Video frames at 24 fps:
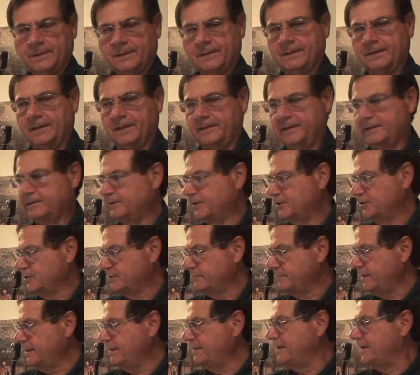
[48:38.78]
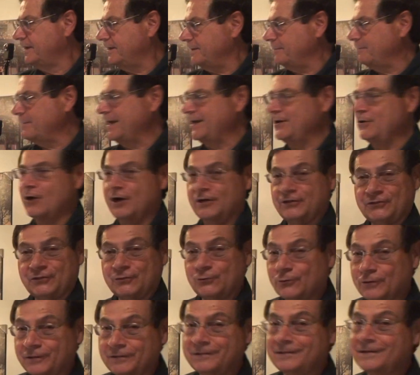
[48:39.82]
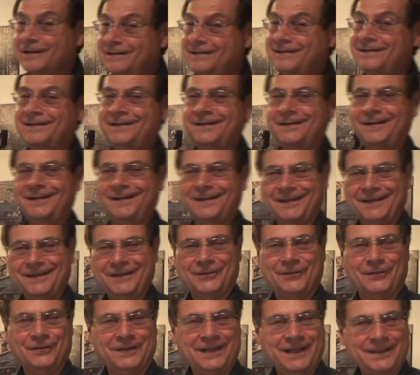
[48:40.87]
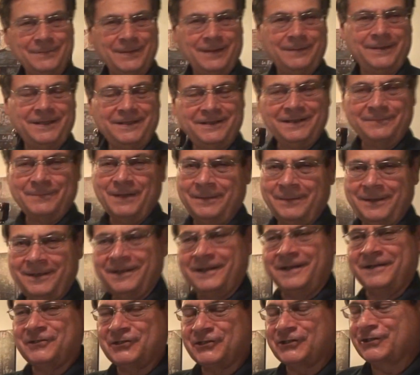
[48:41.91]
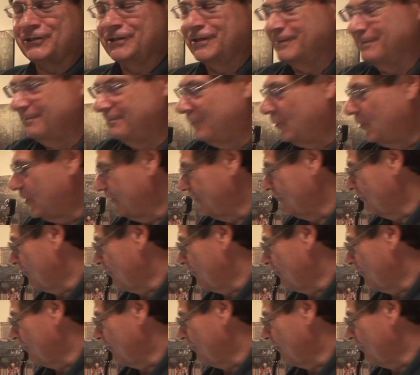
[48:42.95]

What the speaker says: Now that doesn't mean that it may not do it. You know, maybe they just didn't bother